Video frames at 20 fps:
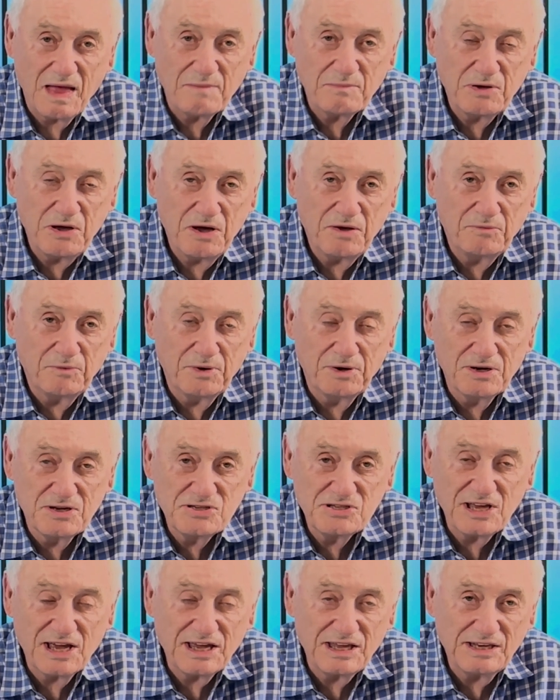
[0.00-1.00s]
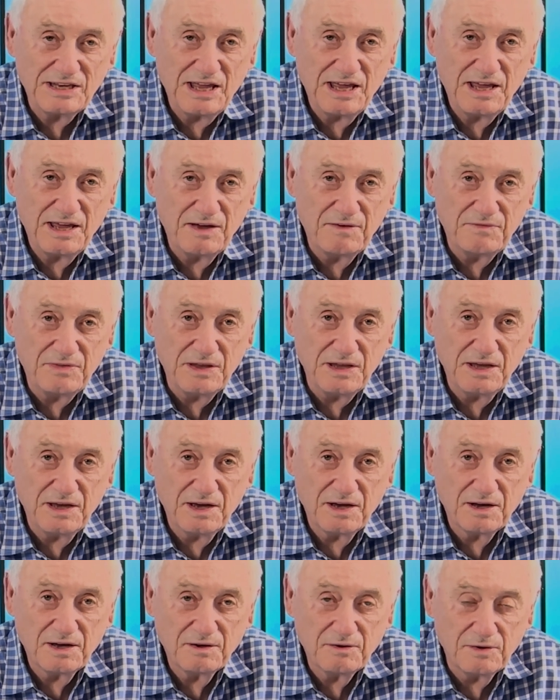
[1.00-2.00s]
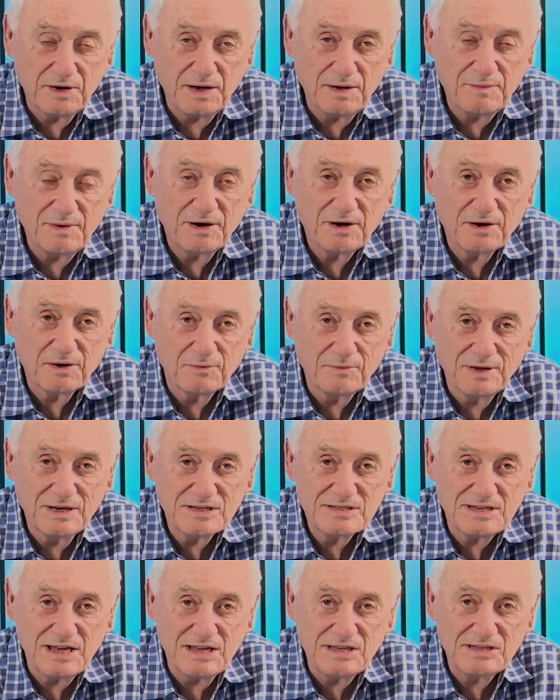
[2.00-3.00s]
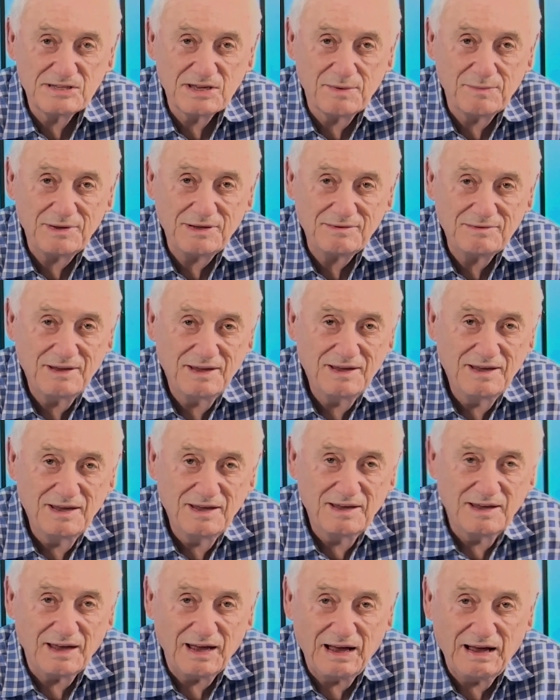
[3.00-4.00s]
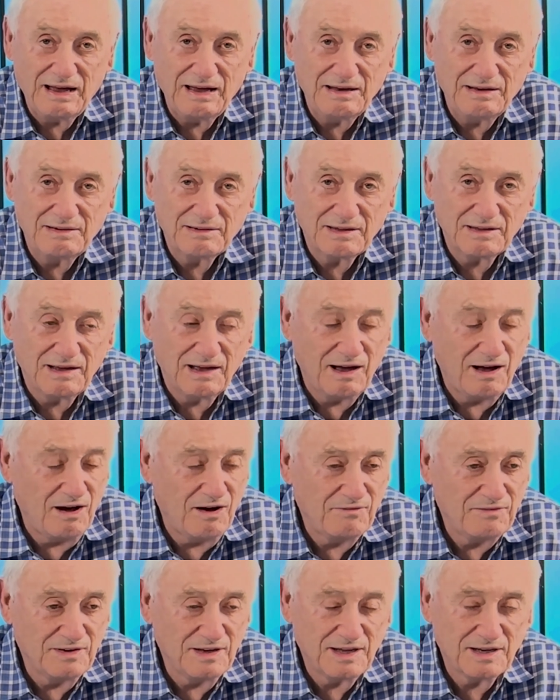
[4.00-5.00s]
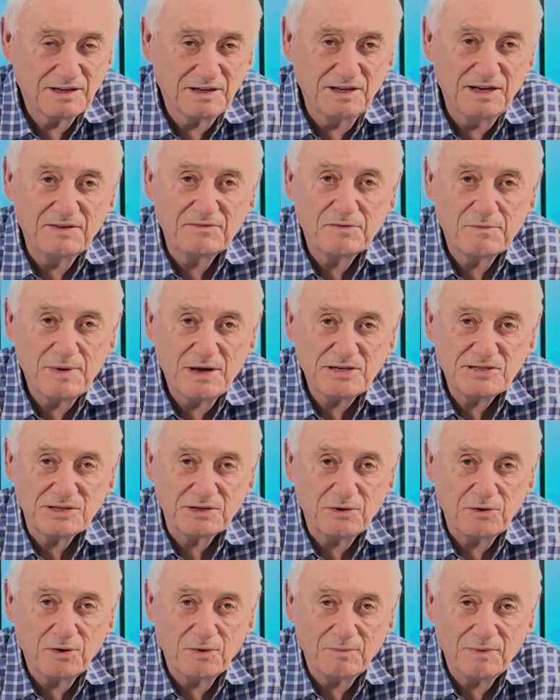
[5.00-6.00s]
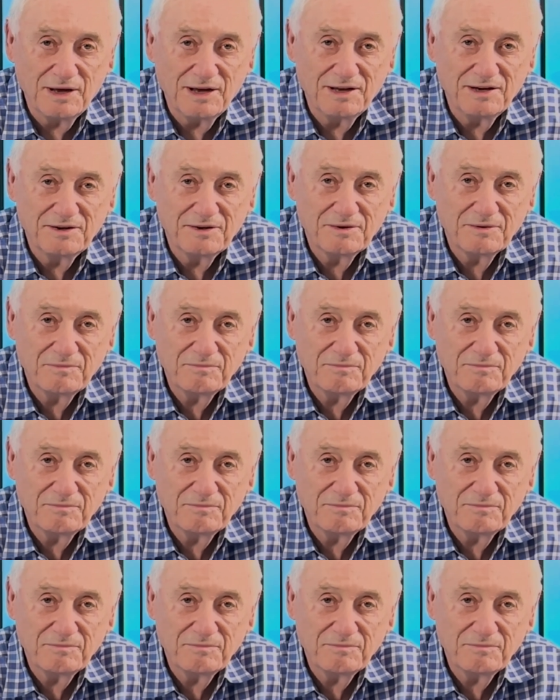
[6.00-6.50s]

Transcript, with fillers: I'm good. We're in the second day of the uh, Great American Real Estate Summit, and you know, an awful lot of good information going by here.